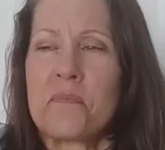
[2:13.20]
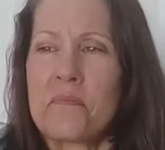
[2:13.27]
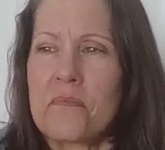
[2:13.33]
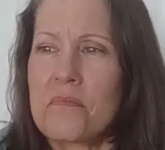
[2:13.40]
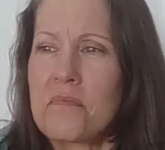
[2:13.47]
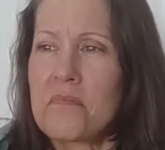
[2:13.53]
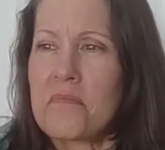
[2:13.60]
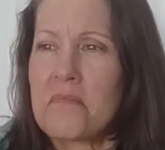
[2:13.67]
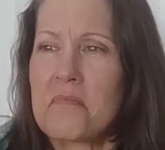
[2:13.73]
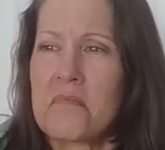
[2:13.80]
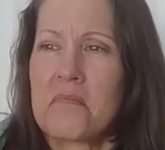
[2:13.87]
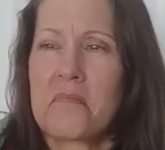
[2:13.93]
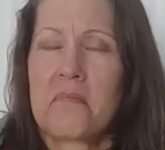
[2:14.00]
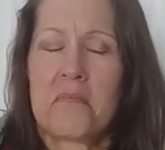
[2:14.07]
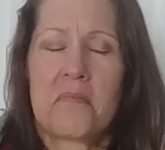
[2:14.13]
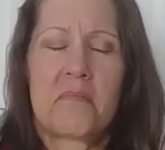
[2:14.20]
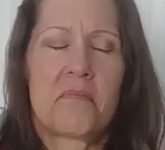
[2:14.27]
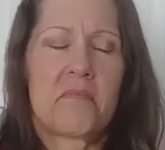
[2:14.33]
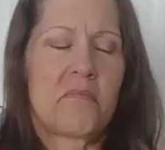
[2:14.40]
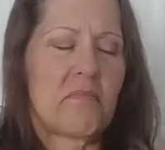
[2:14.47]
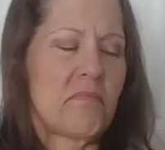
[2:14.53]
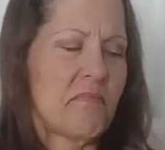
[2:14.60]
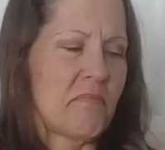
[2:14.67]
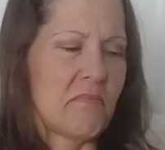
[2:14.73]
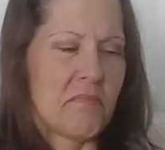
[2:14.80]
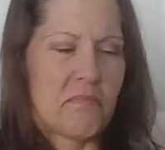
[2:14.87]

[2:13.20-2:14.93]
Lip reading: Nothing is said.